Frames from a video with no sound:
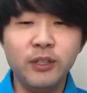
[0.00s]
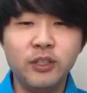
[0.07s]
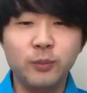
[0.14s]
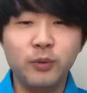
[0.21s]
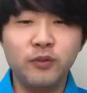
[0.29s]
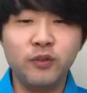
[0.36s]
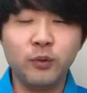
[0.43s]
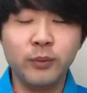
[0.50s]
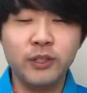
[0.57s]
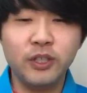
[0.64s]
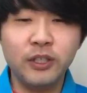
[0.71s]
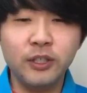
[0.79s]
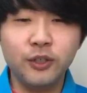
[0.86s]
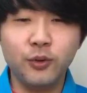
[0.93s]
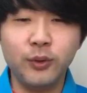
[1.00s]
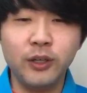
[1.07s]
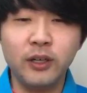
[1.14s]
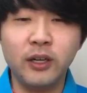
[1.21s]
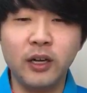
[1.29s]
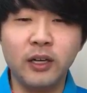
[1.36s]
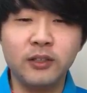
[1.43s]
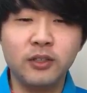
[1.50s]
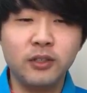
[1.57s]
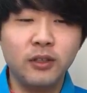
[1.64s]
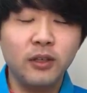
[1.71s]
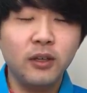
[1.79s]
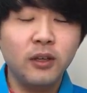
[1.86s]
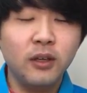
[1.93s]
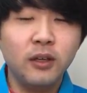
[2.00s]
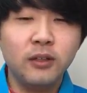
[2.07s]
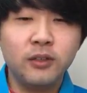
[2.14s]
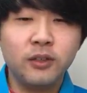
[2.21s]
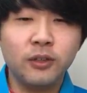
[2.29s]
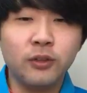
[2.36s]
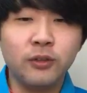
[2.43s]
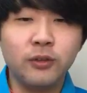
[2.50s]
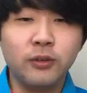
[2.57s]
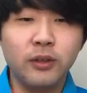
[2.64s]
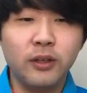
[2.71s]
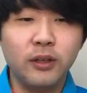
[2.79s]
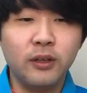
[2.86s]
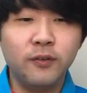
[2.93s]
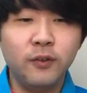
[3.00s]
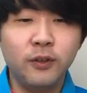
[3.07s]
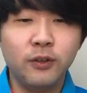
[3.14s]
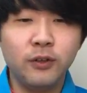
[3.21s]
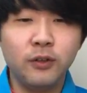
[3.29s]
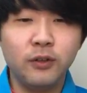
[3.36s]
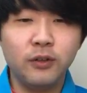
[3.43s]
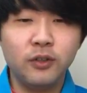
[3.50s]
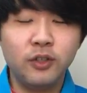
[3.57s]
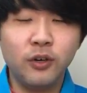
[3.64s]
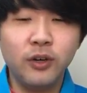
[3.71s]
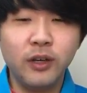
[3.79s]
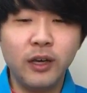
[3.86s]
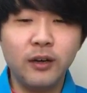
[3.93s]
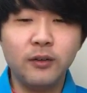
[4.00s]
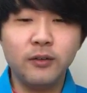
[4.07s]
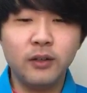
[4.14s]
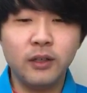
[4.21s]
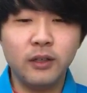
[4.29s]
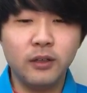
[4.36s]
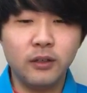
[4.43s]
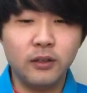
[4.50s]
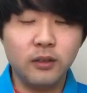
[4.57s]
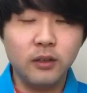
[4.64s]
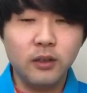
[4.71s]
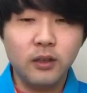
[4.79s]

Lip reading: your performance in Korean class. So if you're starting out, then